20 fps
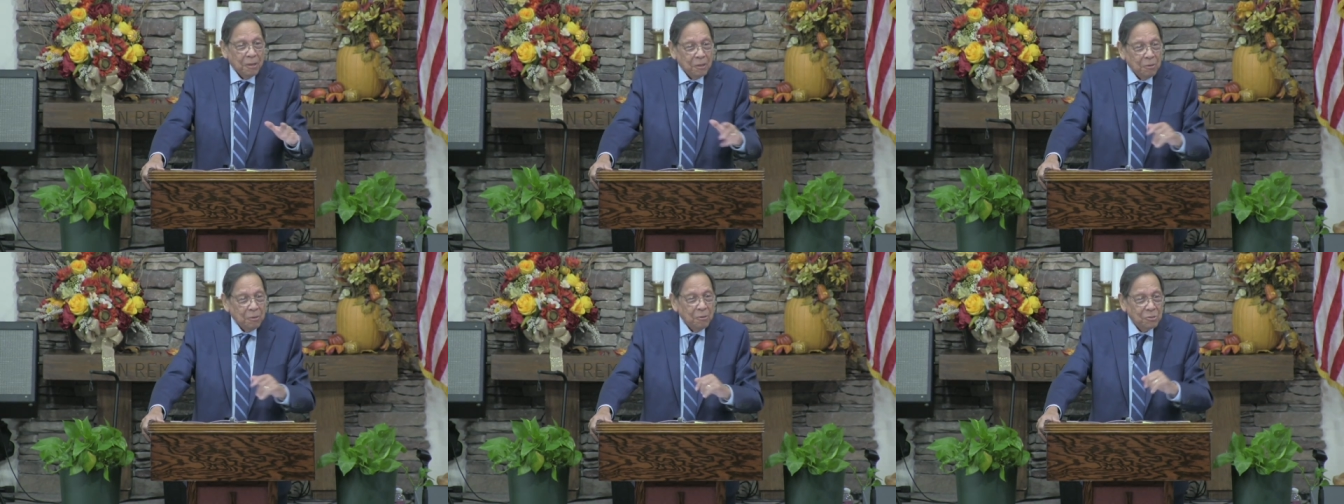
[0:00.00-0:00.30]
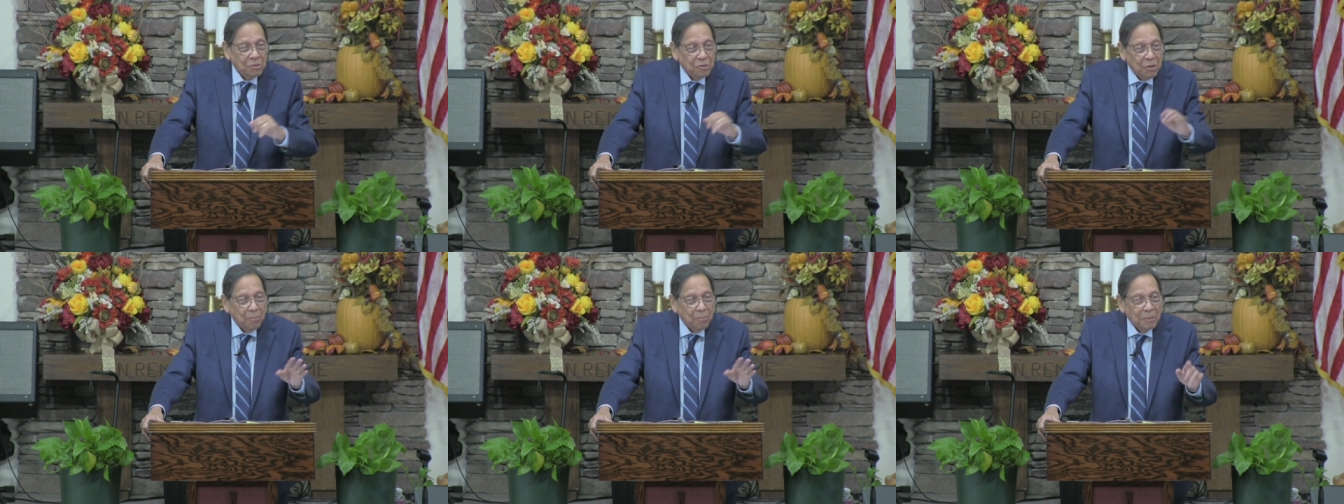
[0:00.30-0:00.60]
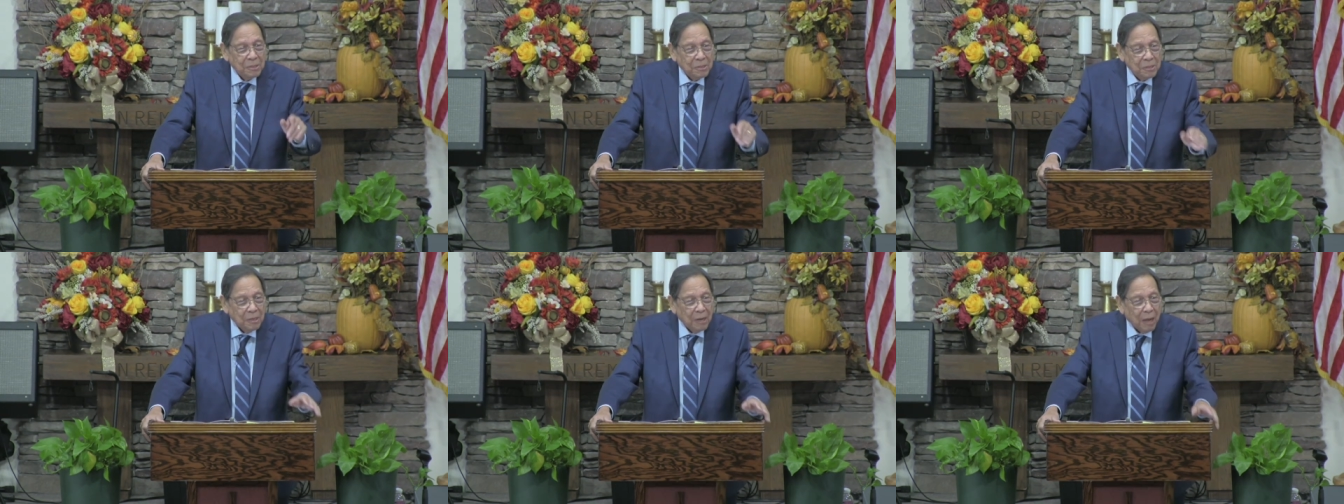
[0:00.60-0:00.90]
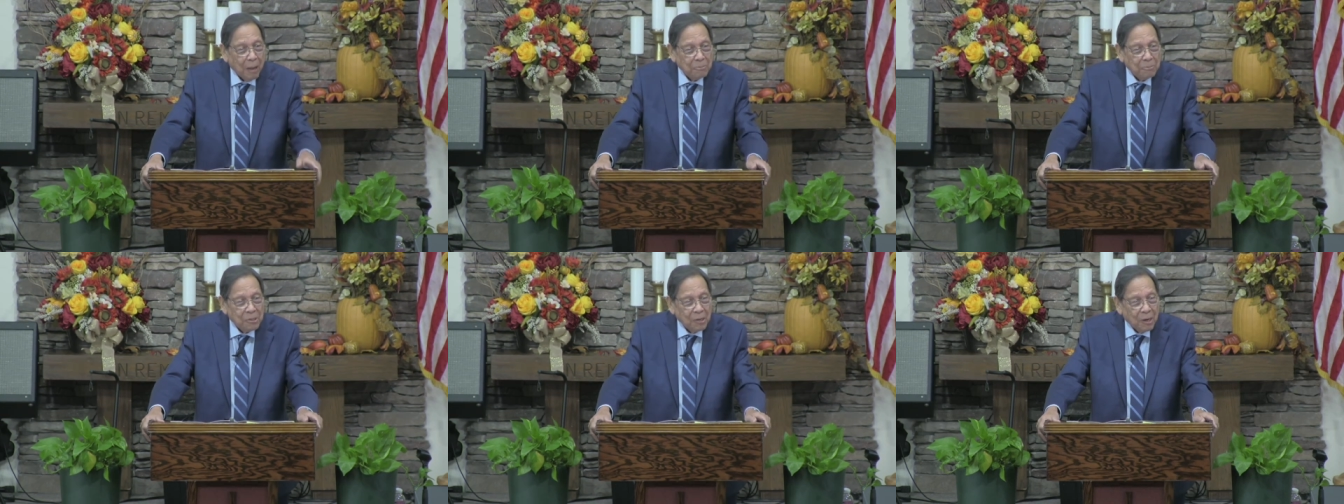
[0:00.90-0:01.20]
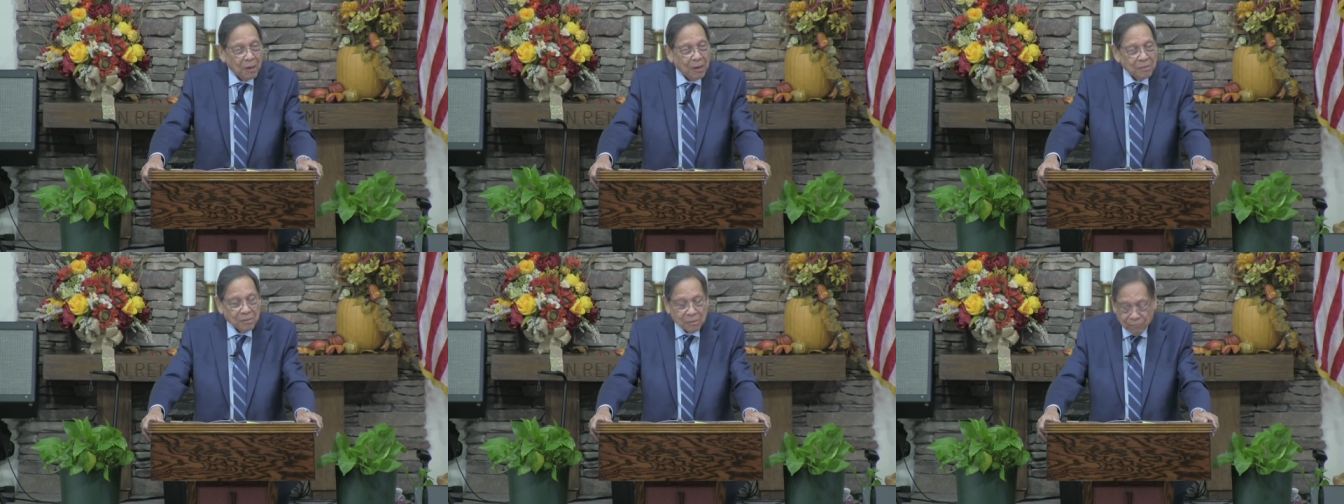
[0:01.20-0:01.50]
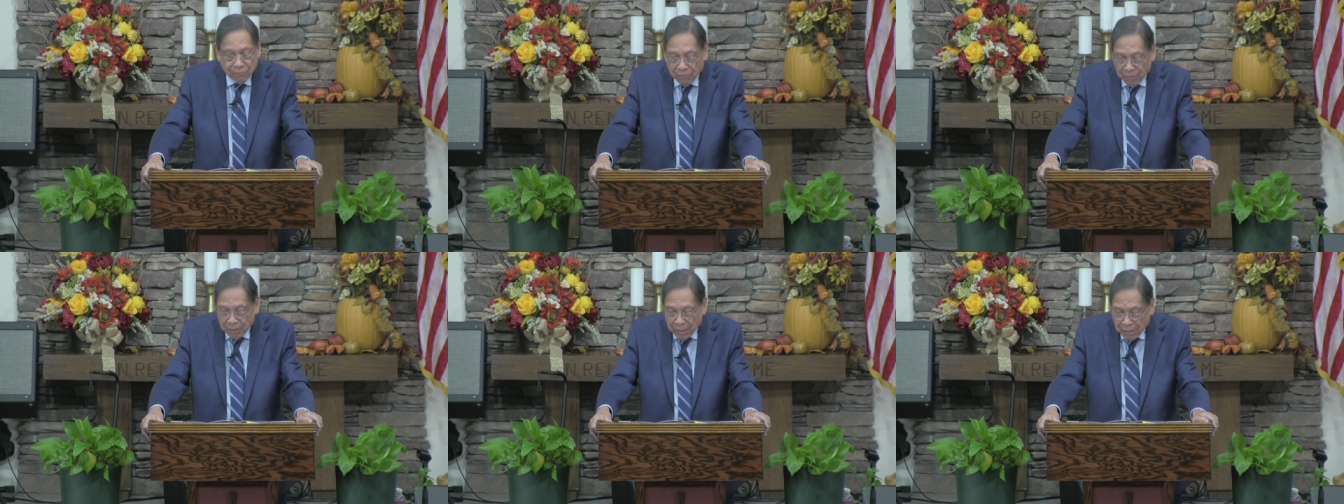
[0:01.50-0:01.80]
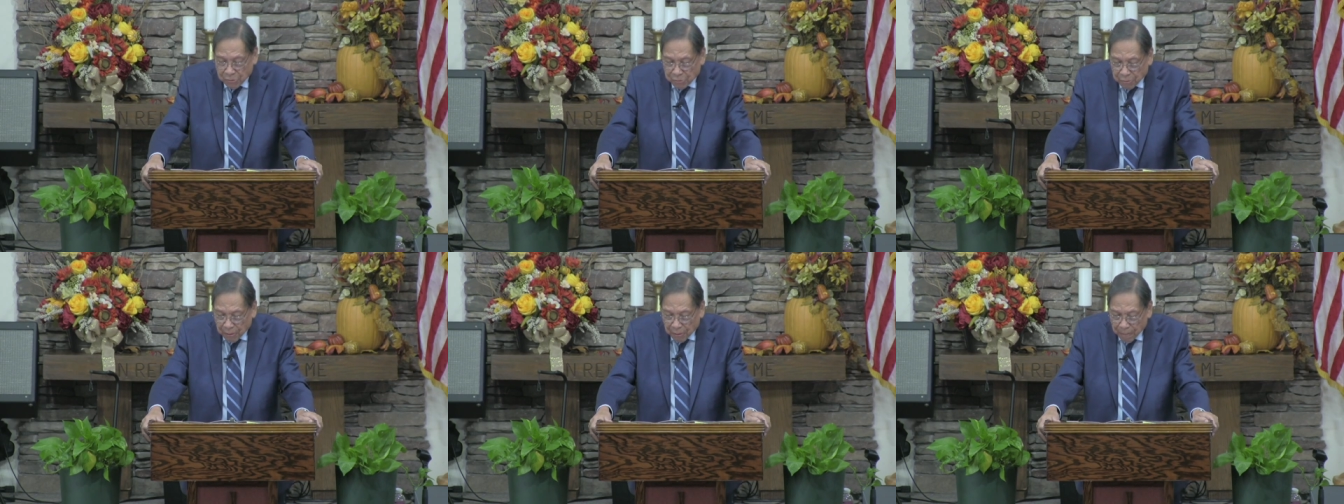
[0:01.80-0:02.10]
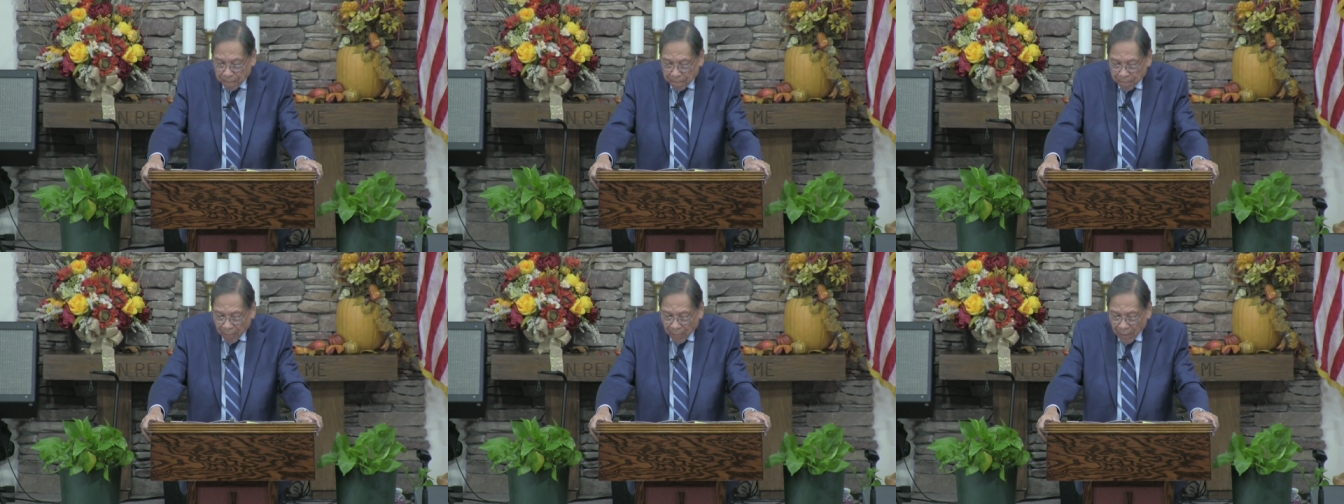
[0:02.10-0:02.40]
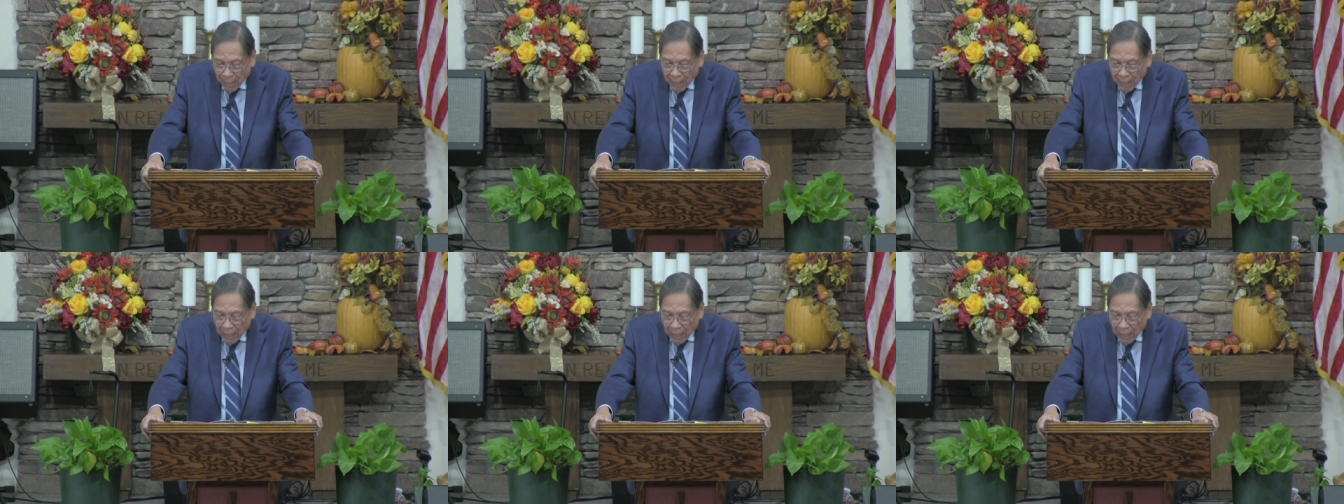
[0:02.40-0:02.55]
use him as an object lesson for Israel.